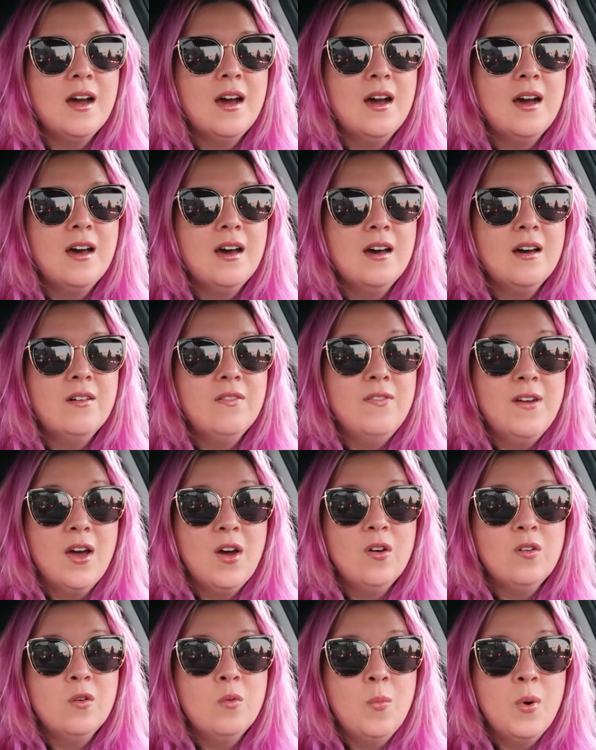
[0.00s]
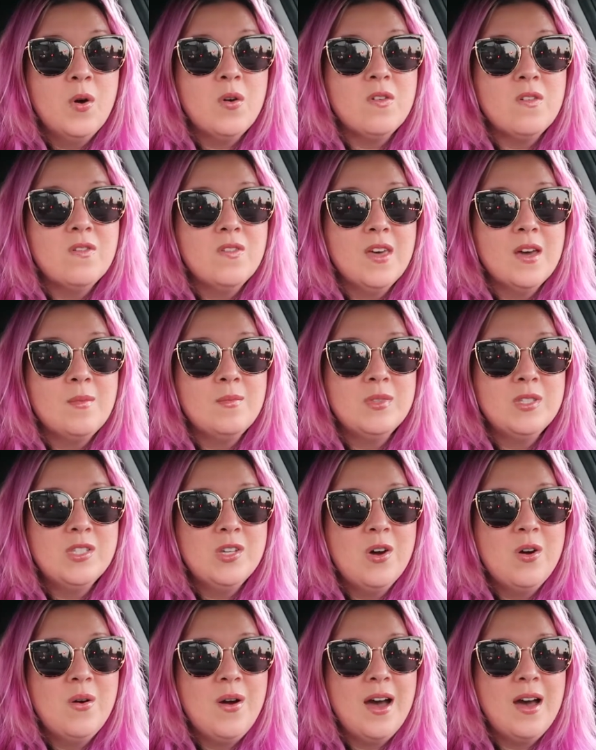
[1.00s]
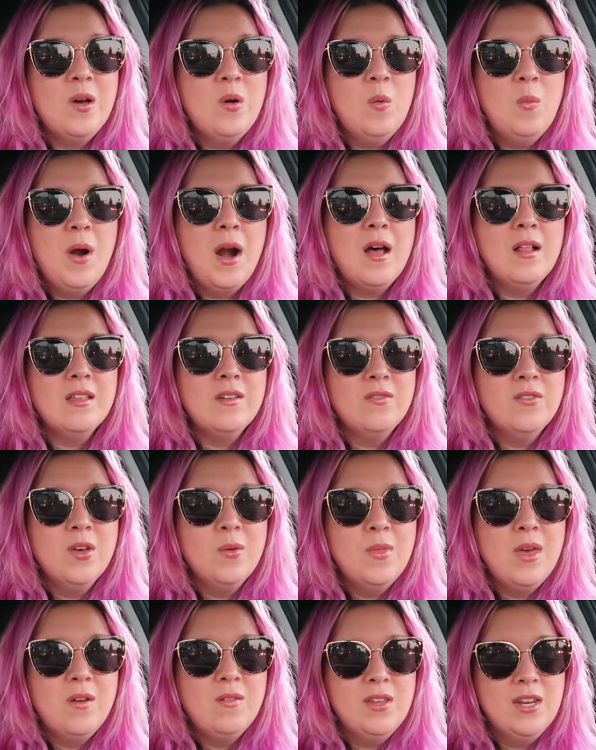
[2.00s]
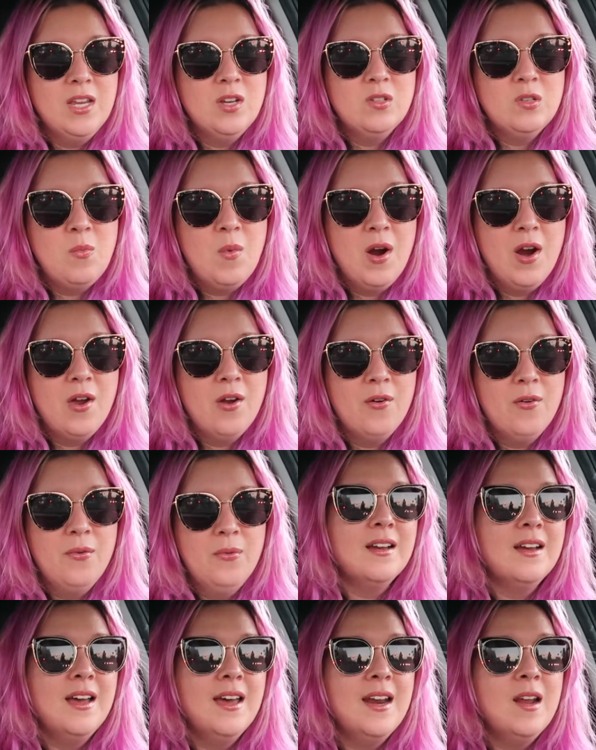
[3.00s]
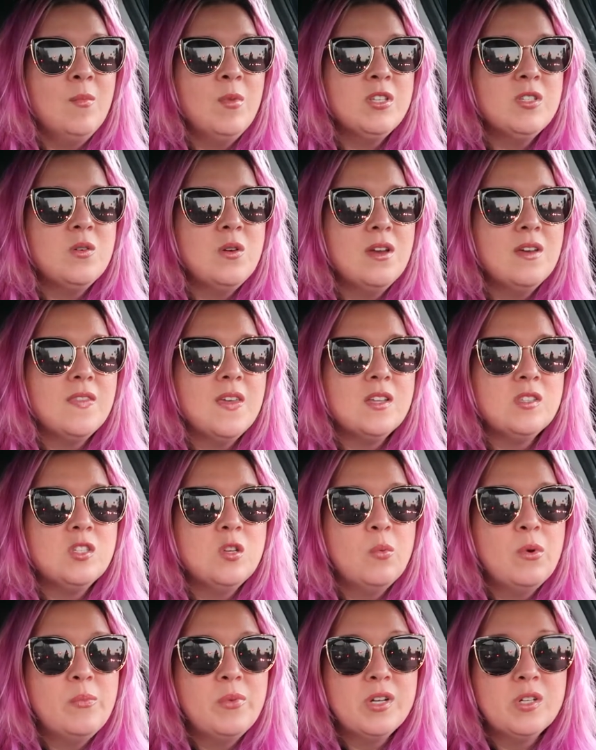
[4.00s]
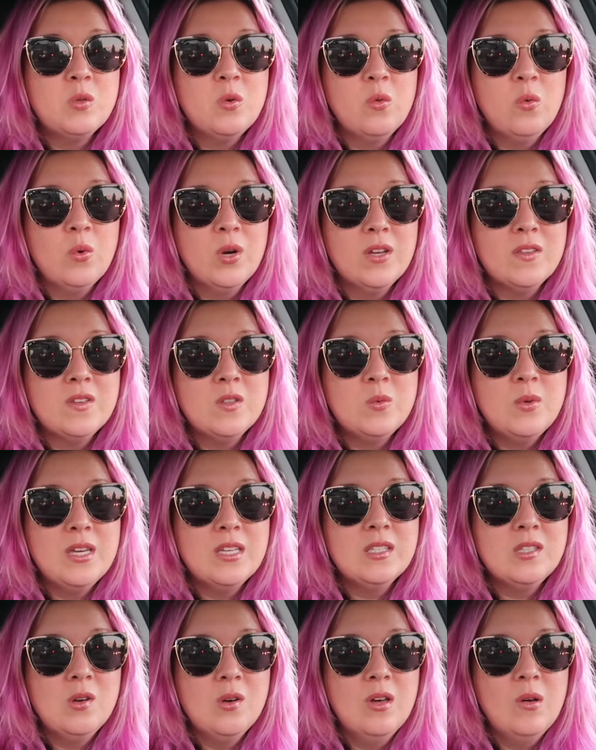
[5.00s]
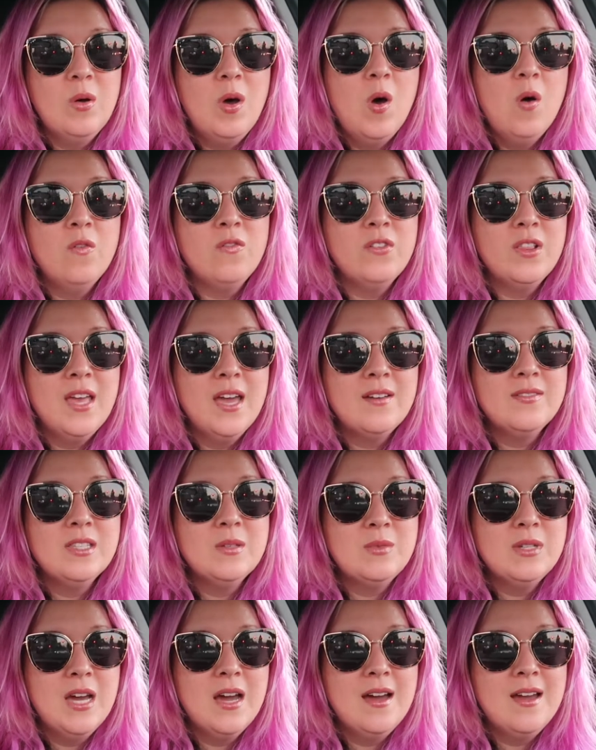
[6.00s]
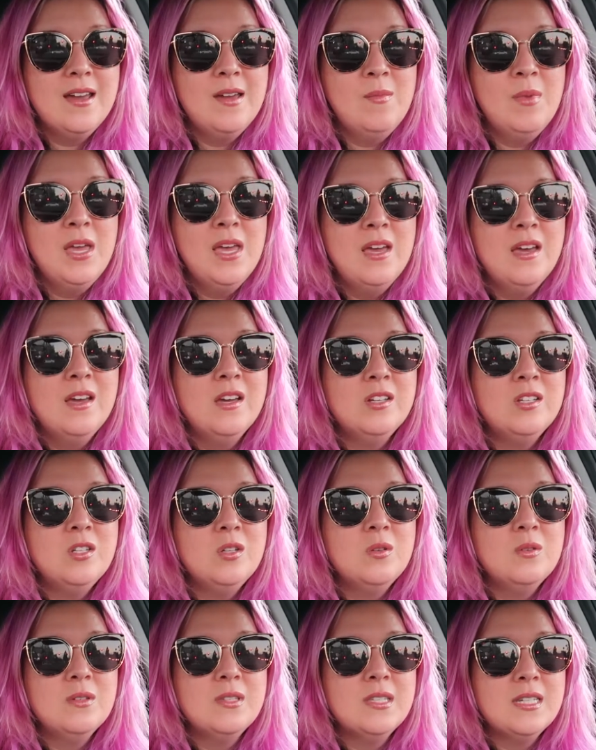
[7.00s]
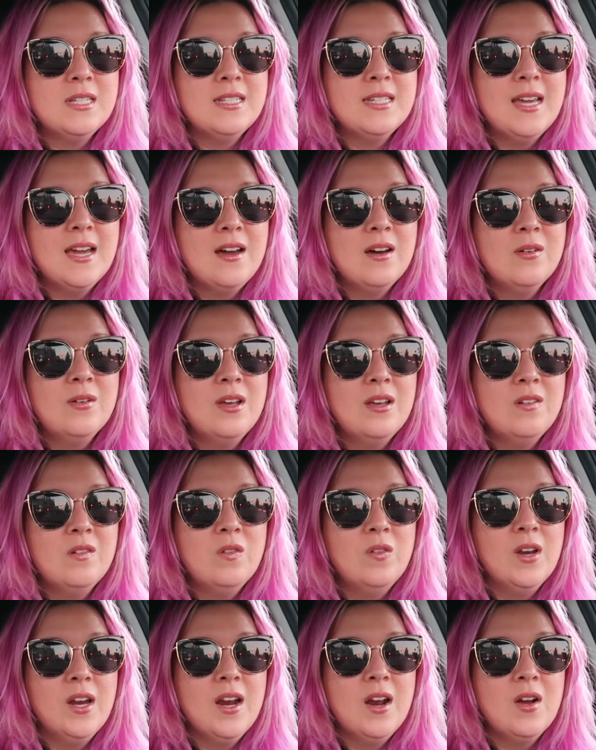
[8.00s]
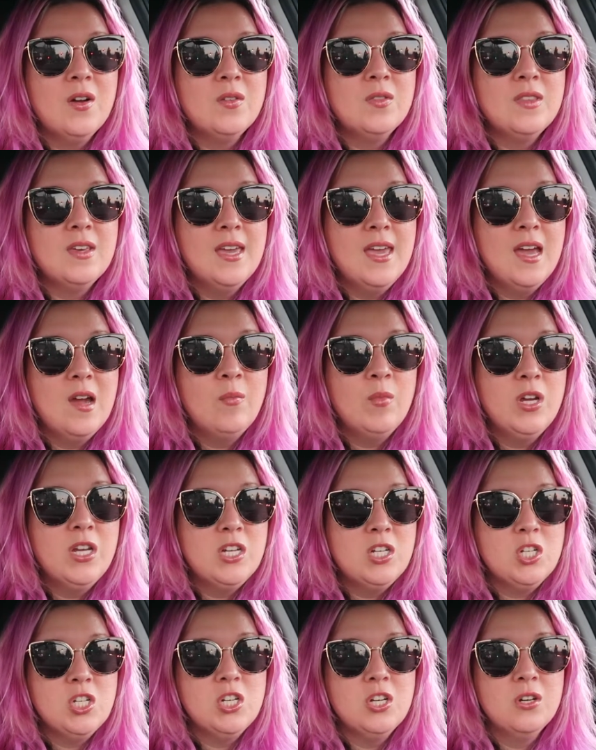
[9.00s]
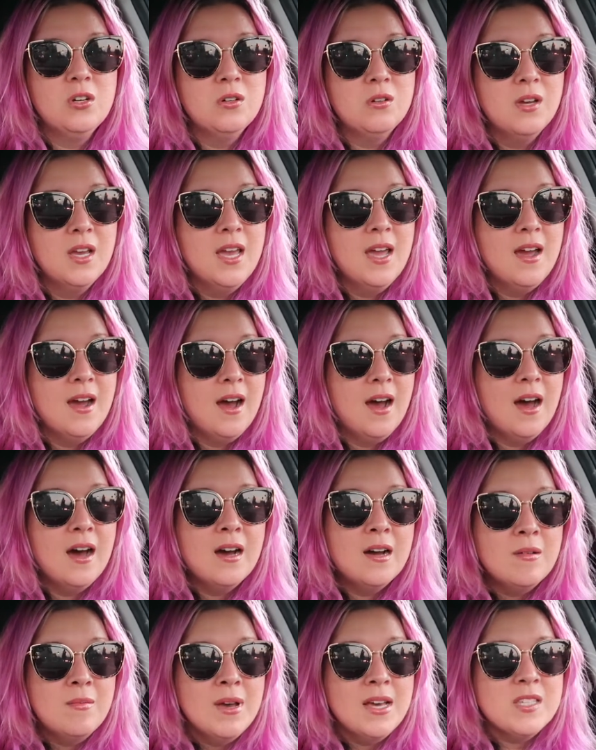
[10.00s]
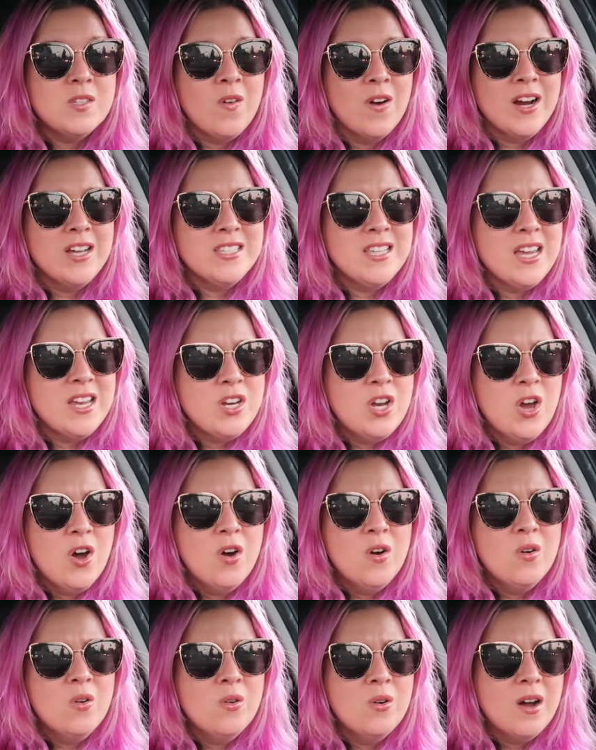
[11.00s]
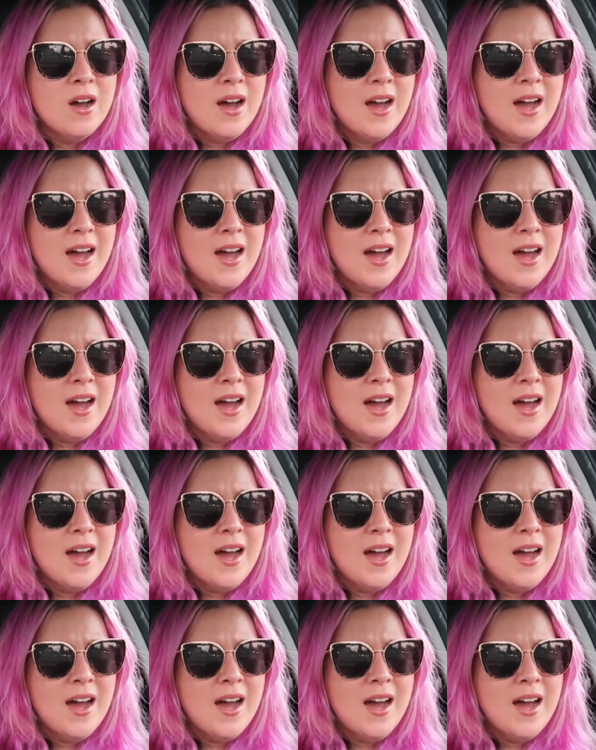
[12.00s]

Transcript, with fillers: uh, found both of them. So I will probably film that video tomorrow. And I'm also not that super booked with work this week, so I'll hopefully have some time to sit down and figure out the camera issue. Um, as far as I know,